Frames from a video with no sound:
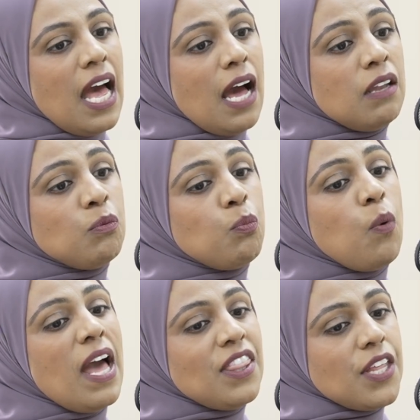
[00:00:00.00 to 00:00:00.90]
and
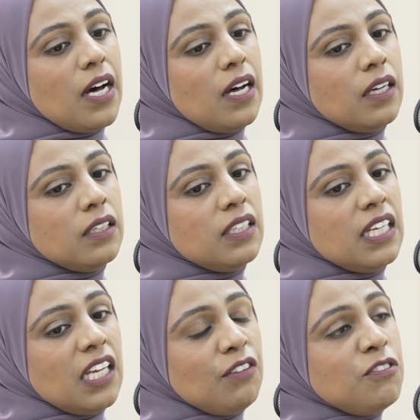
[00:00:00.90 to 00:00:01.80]
whether
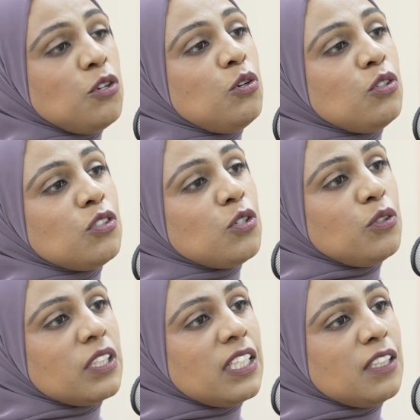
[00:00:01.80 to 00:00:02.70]
if you're
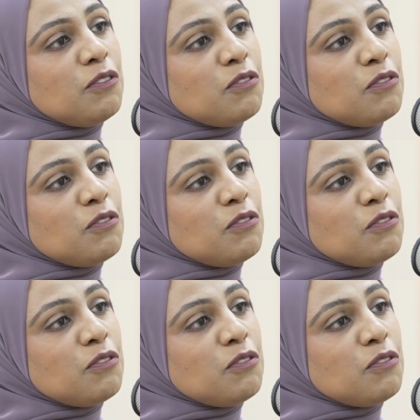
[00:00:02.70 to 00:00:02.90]
taking